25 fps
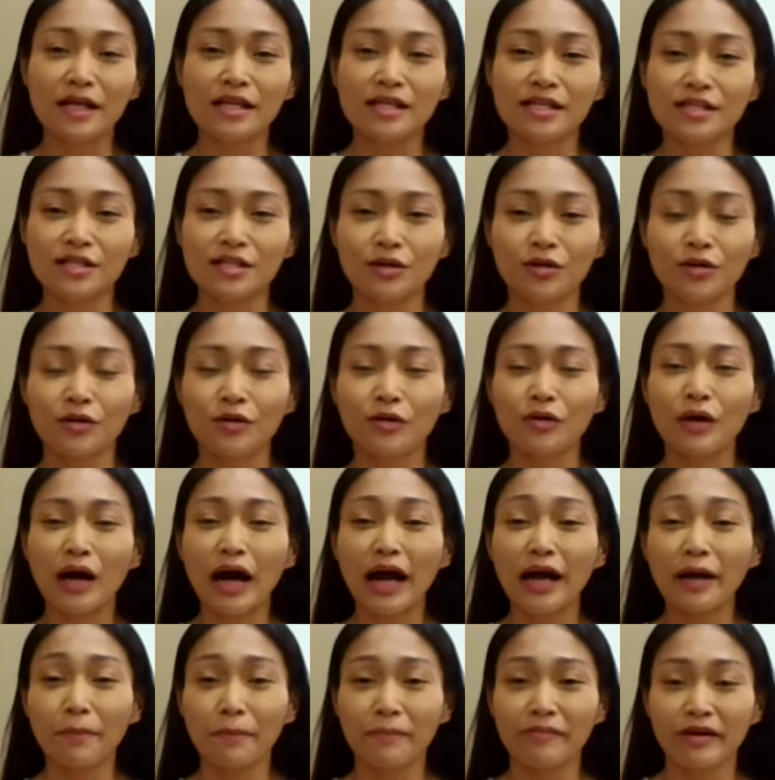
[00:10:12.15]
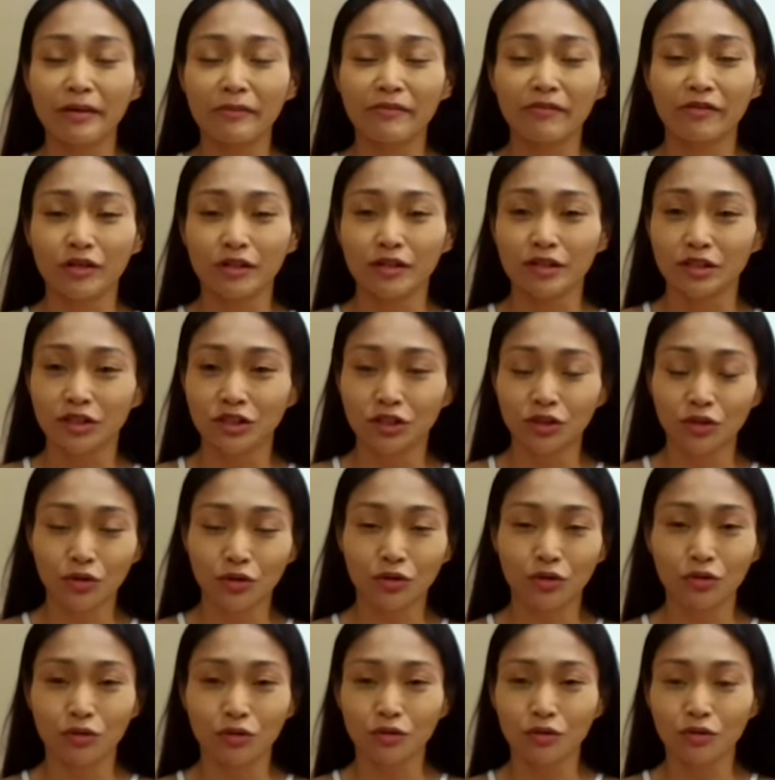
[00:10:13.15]
So I prepped for the
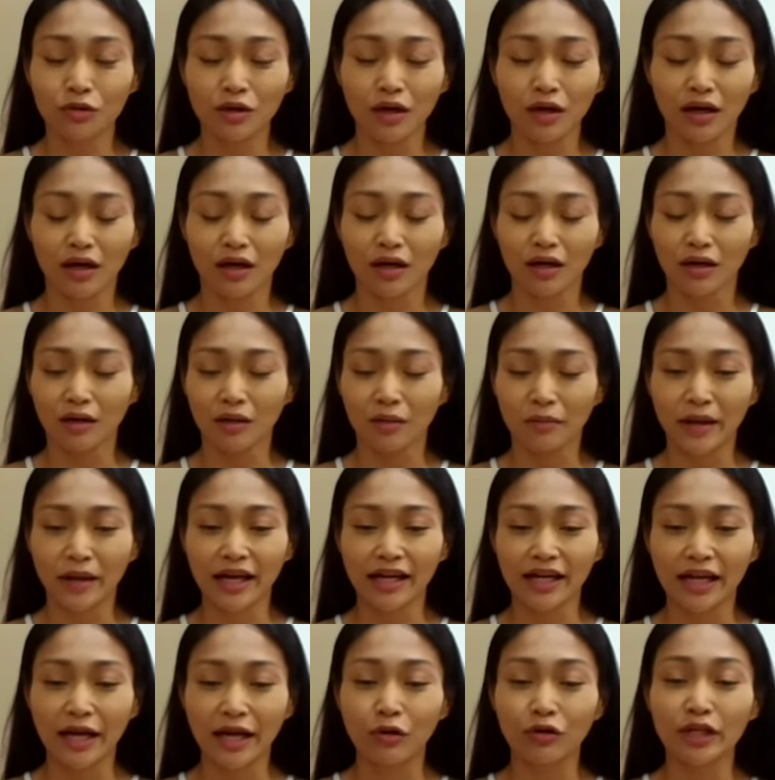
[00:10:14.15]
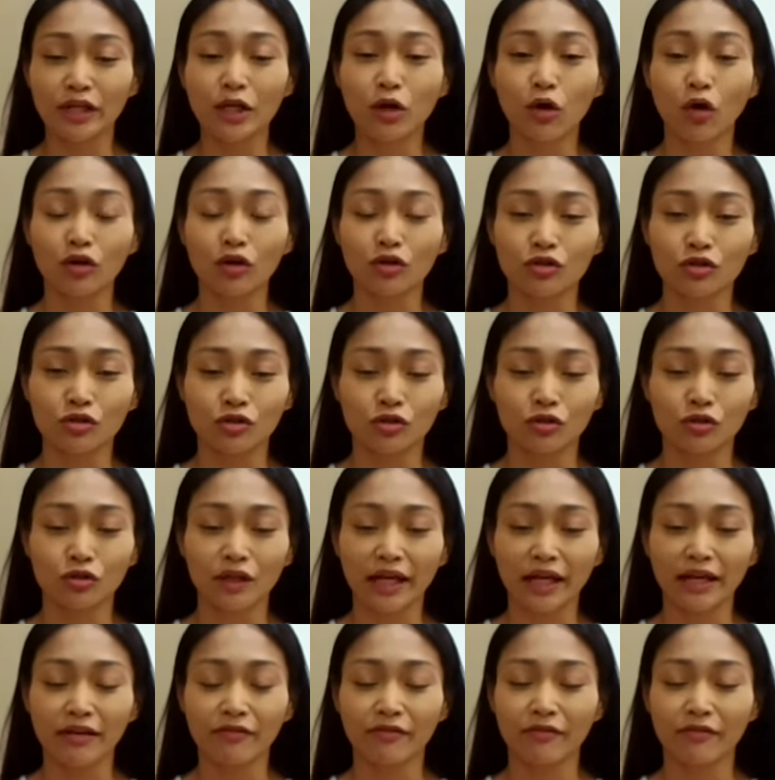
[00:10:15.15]
show, and I only got to know
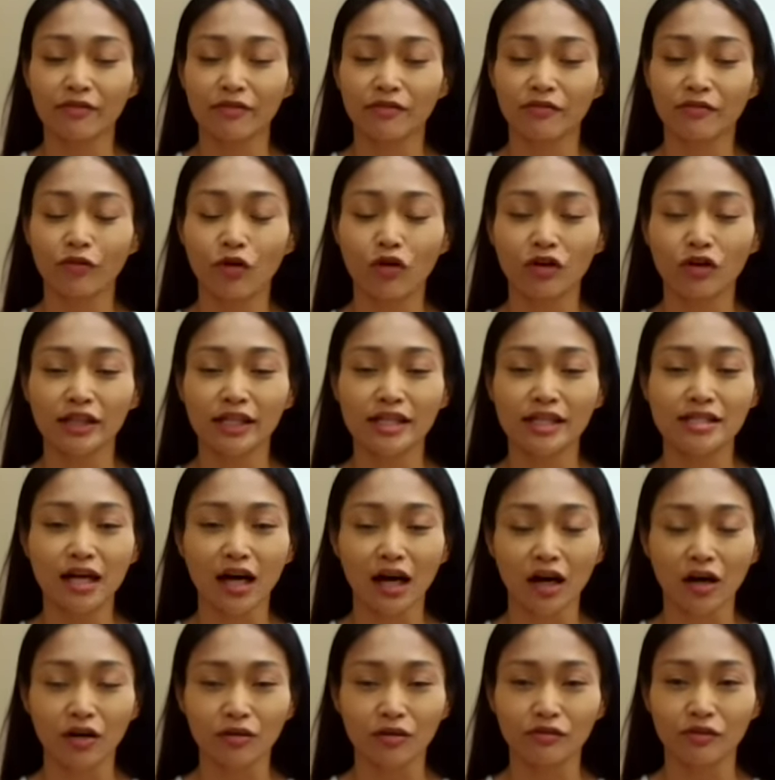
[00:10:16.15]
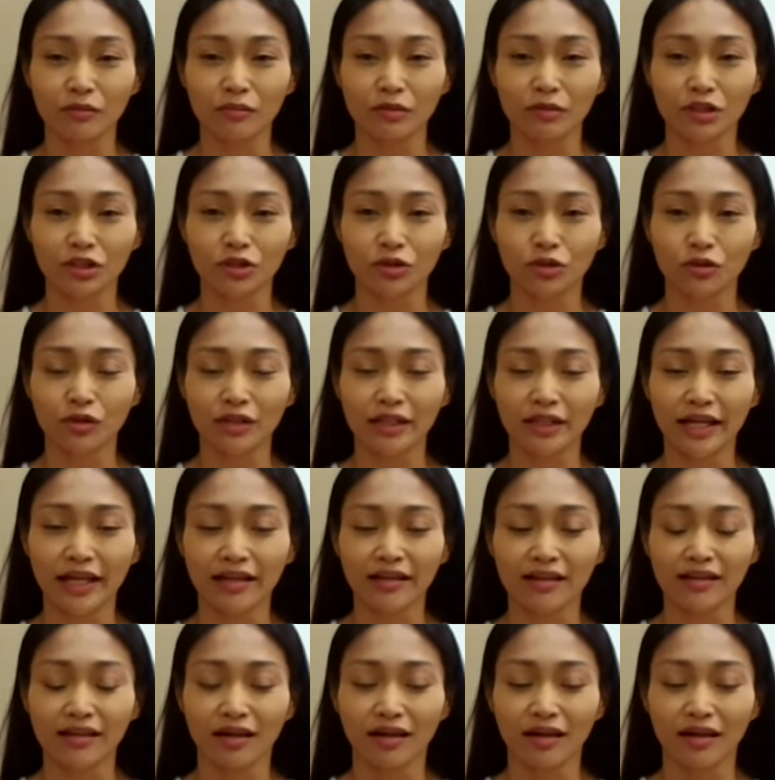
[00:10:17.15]
like 4 days out from the show that